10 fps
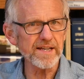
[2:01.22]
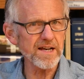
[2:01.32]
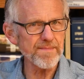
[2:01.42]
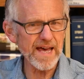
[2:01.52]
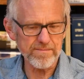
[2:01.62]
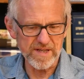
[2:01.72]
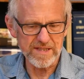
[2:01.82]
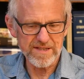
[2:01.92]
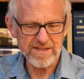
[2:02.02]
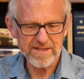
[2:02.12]

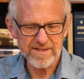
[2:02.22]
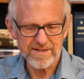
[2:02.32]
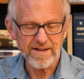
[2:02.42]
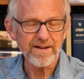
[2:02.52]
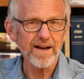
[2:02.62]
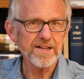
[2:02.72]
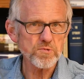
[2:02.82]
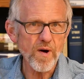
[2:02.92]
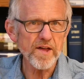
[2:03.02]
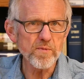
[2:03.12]
Commandments. That's
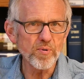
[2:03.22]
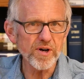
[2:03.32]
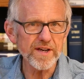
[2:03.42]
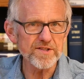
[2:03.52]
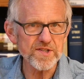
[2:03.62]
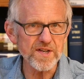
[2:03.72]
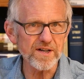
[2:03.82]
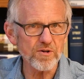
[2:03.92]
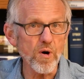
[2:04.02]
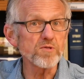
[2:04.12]
why the book is the,
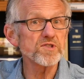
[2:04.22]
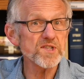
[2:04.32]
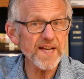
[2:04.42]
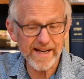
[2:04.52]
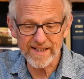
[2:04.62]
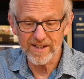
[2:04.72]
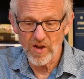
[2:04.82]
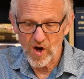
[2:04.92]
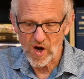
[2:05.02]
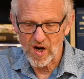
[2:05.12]
quote, second
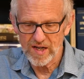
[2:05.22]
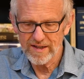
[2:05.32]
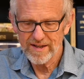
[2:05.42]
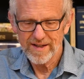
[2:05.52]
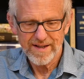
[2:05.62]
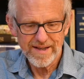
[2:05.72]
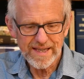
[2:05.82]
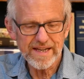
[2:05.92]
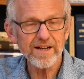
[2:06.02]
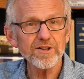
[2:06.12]
law.
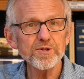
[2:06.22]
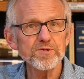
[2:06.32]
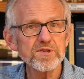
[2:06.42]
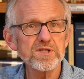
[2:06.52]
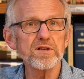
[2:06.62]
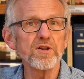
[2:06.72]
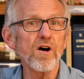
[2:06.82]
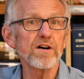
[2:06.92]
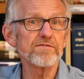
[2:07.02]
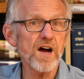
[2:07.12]
It includes the
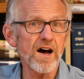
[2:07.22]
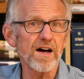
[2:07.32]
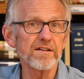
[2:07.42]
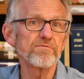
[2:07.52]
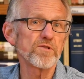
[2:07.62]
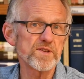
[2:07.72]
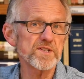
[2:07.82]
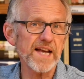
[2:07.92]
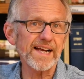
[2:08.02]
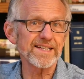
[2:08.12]
law of God for the
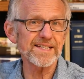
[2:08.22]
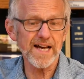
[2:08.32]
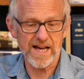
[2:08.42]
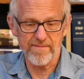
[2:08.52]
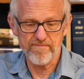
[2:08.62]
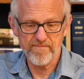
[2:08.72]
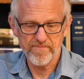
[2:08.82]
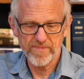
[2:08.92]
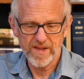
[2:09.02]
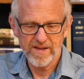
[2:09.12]
second time.
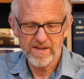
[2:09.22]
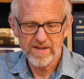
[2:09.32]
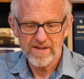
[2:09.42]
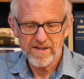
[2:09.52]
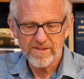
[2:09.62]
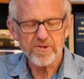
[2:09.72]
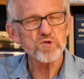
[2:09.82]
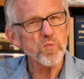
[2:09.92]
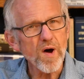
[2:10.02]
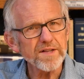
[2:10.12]

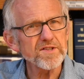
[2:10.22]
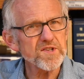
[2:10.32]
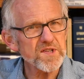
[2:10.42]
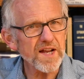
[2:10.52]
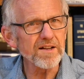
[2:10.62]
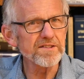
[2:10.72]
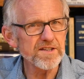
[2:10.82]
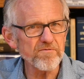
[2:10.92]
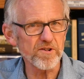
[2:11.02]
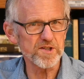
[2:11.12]
There's one subtle
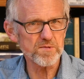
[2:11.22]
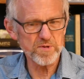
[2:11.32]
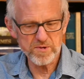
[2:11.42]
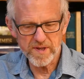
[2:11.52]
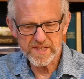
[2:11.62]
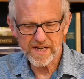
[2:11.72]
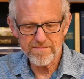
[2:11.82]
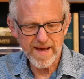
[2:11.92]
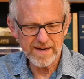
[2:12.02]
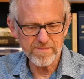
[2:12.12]
difference between the
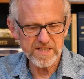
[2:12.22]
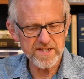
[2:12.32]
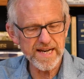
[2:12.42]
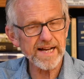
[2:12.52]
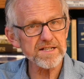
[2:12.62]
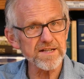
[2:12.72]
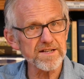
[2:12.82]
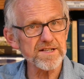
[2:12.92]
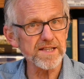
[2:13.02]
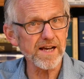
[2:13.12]
commandments in
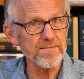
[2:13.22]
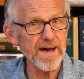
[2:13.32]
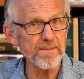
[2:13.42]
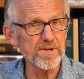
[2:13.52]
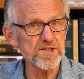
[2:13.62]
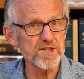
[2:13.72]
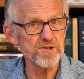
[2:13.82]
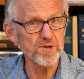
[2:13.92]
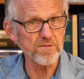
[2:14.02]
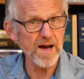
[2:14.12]
Exodus and the commandments in
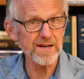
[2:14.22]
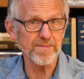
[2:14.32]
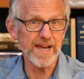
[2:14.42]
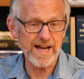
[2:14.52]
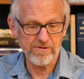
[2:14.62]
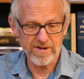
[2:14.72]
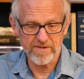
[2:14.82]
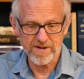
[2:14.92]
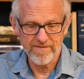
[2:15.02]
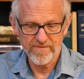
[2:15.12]
Deuteronomy, however.